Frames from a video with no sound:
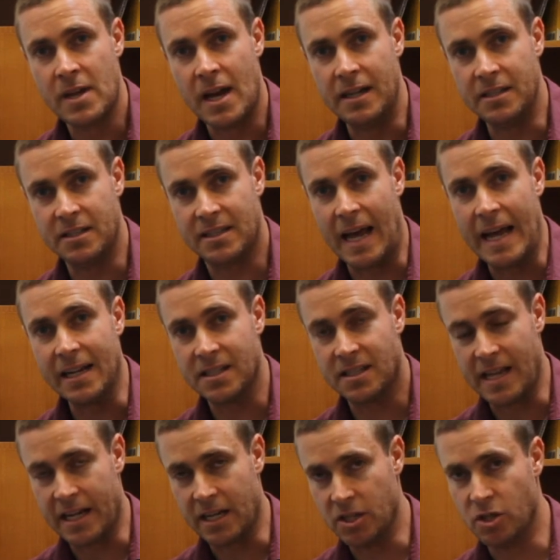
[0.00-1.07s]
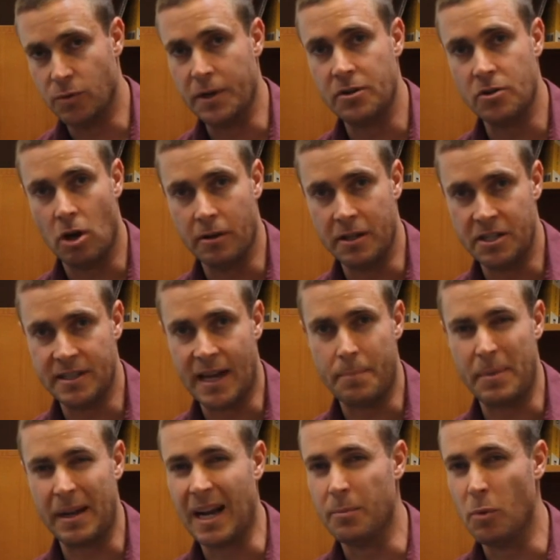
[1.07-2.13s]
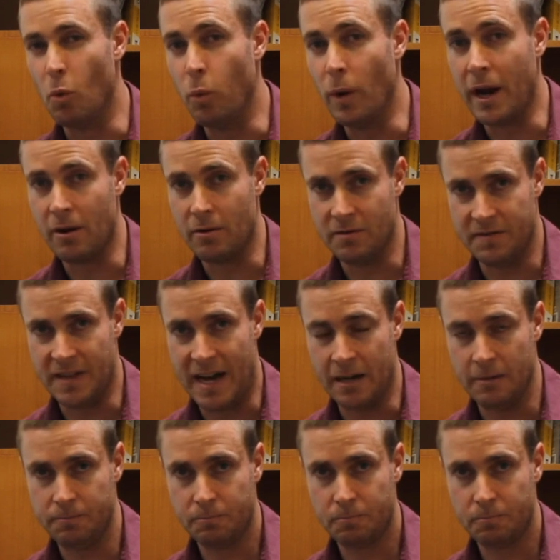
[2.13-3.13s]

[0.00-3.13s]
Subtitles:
And just take a second to acknowledge that, become aware of that.